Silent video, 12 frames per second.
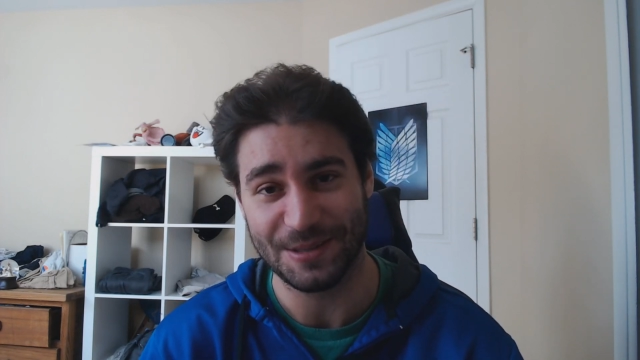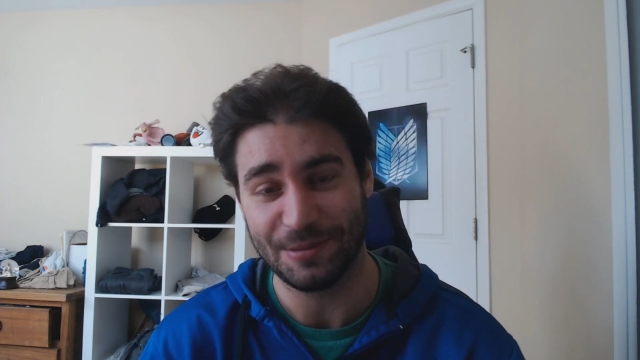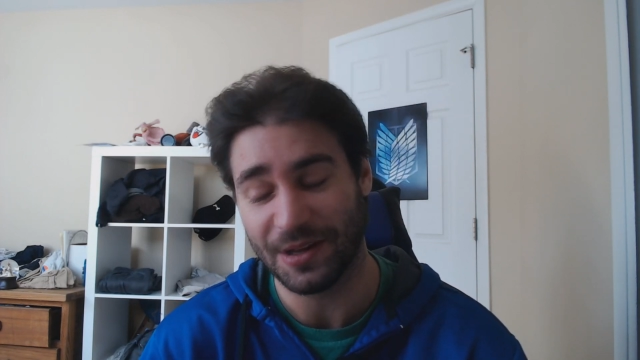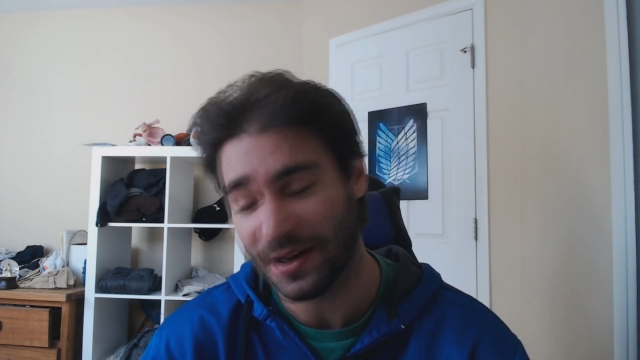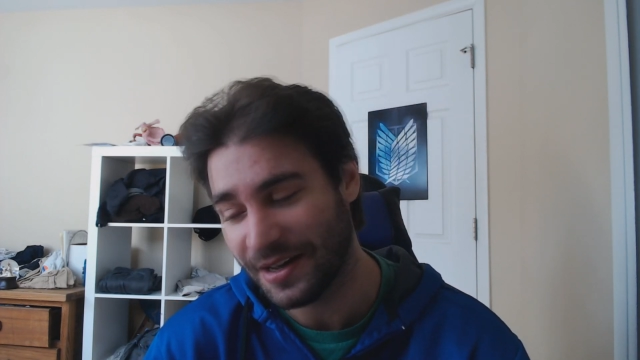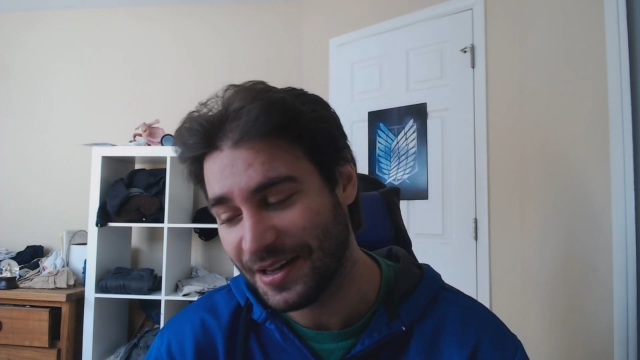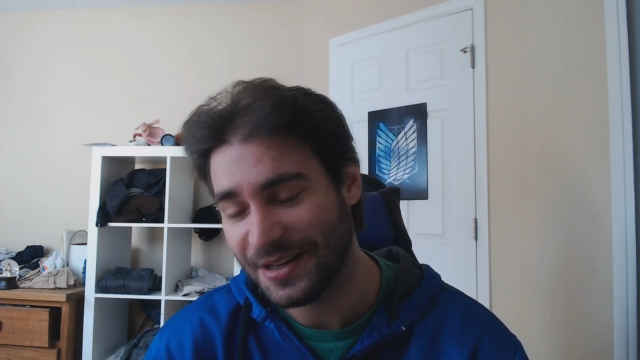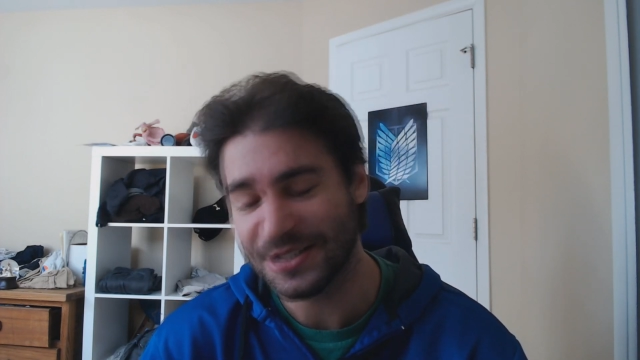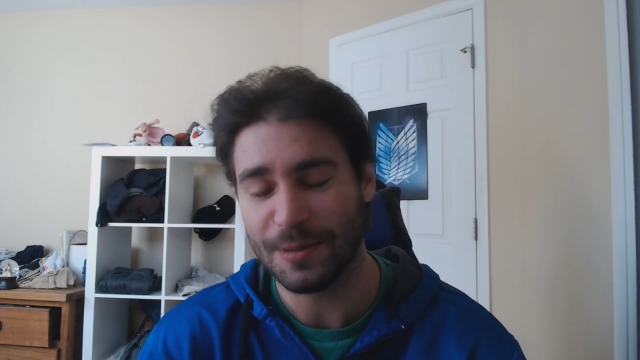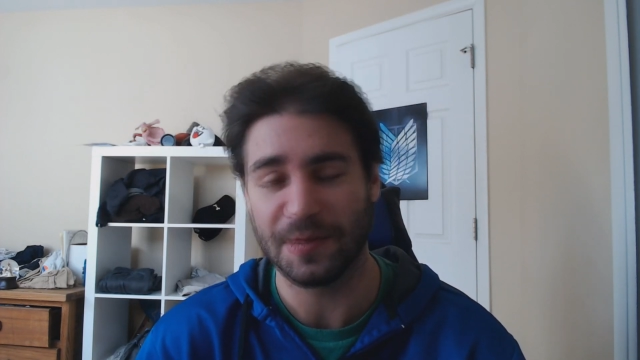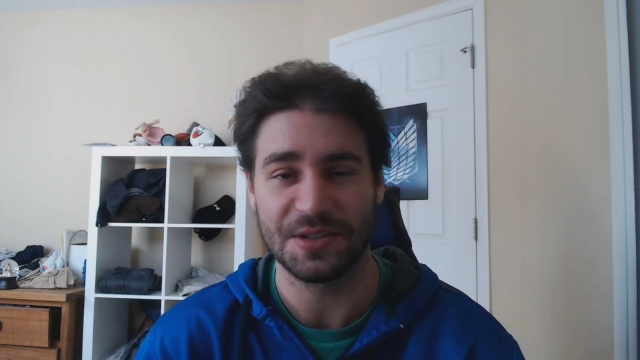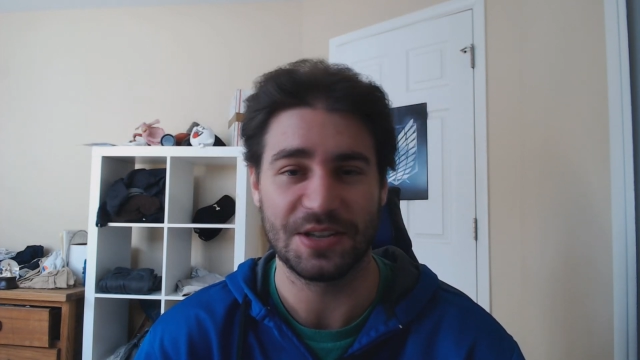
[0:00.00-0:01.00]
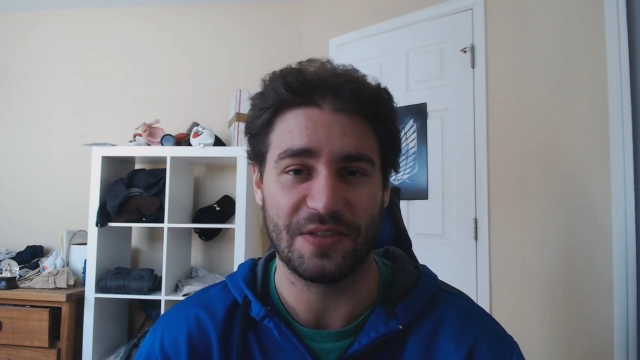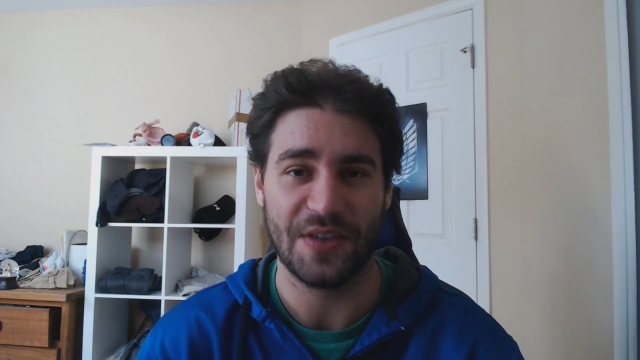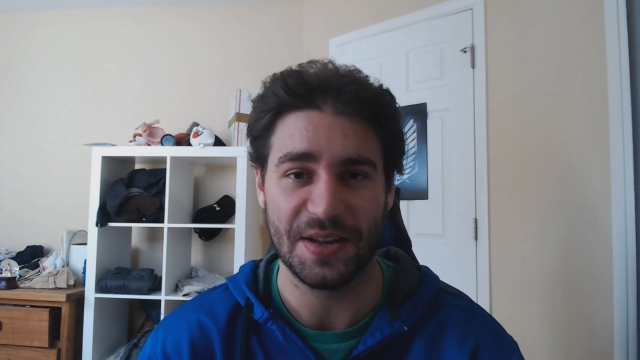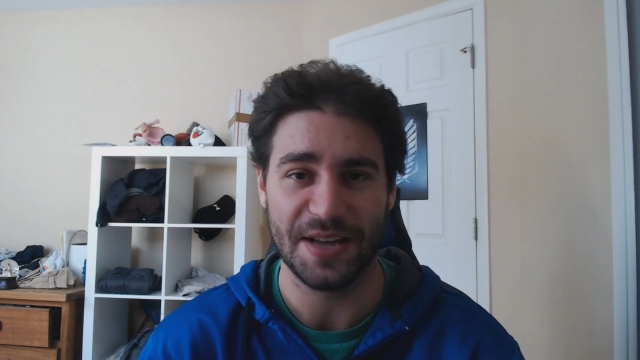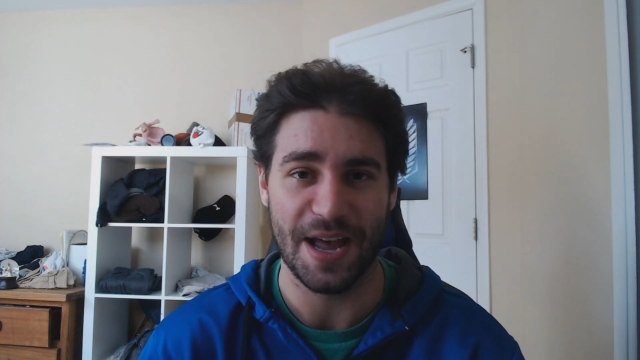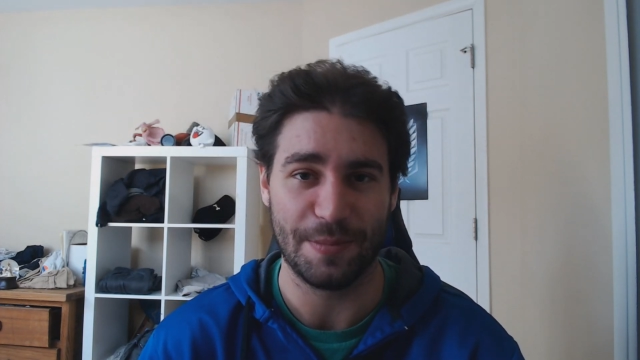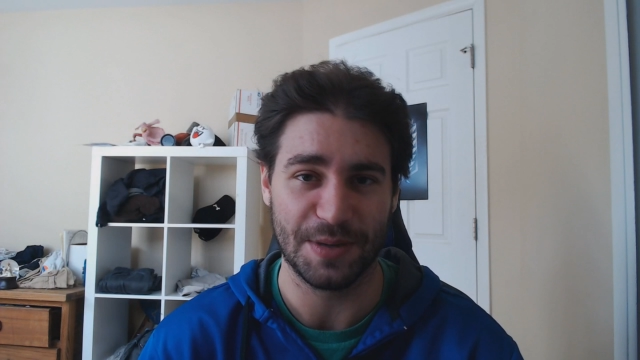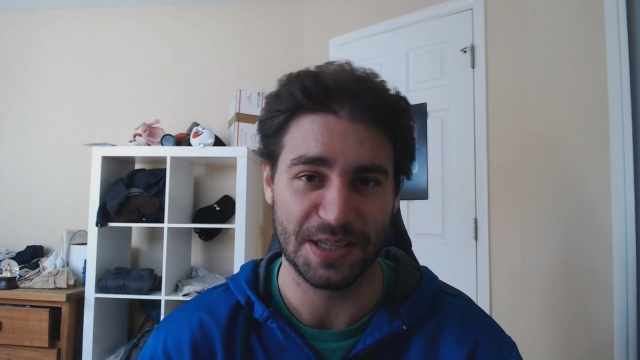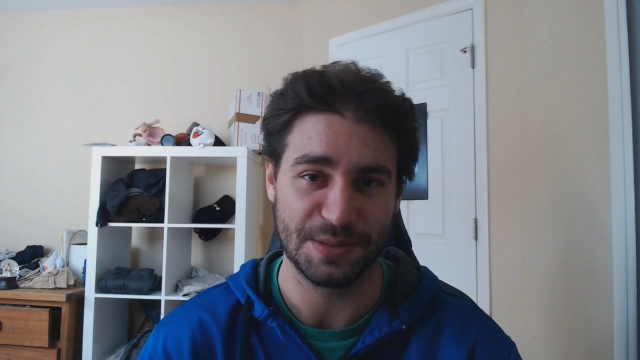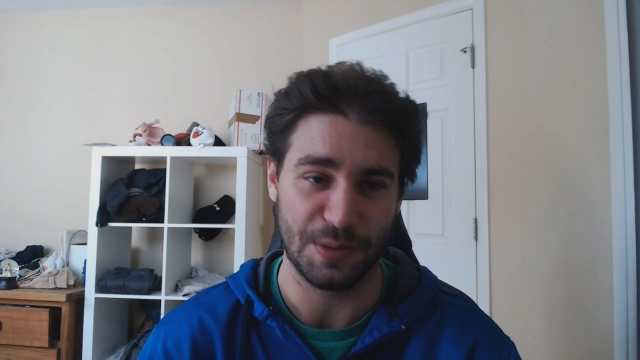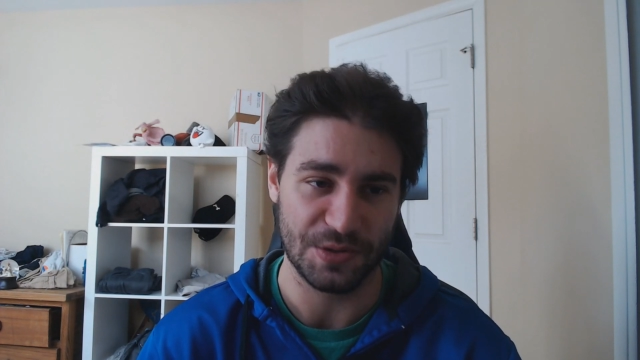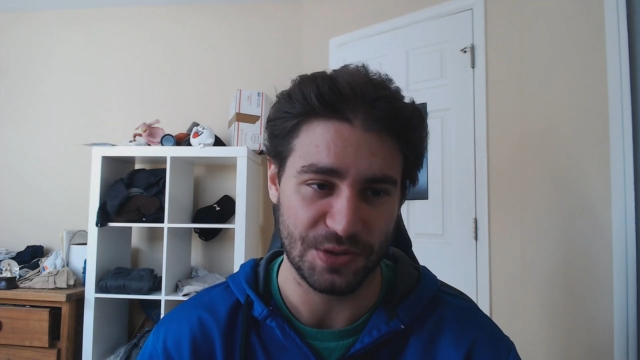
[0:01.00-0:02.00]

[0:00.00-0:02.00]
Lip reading: but some other stuff had to happen, I suppose,